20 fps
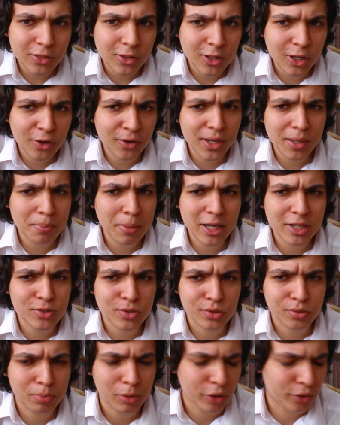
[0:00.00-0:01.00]
The only
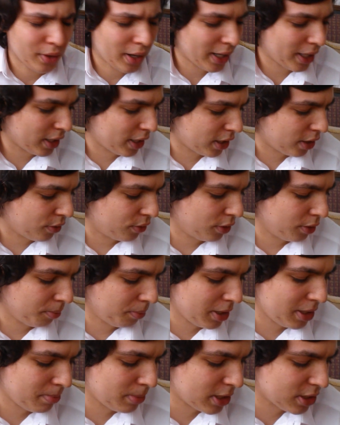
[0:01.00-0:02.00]
Beatles Blu-ray I owned. And
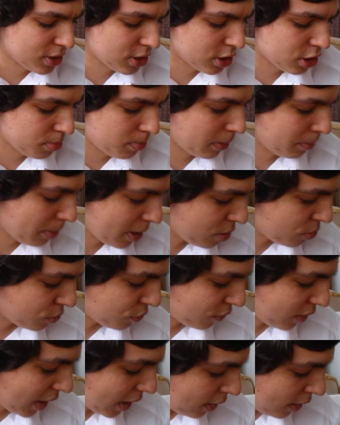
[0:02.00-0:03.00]
me being such a big
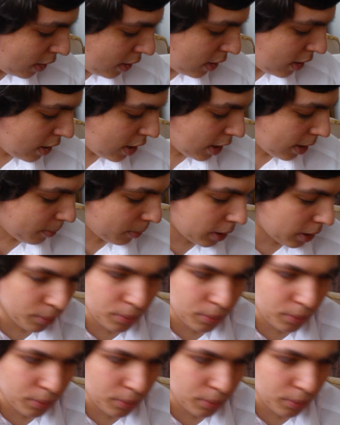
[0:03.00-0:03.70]
Beatles fan, I'm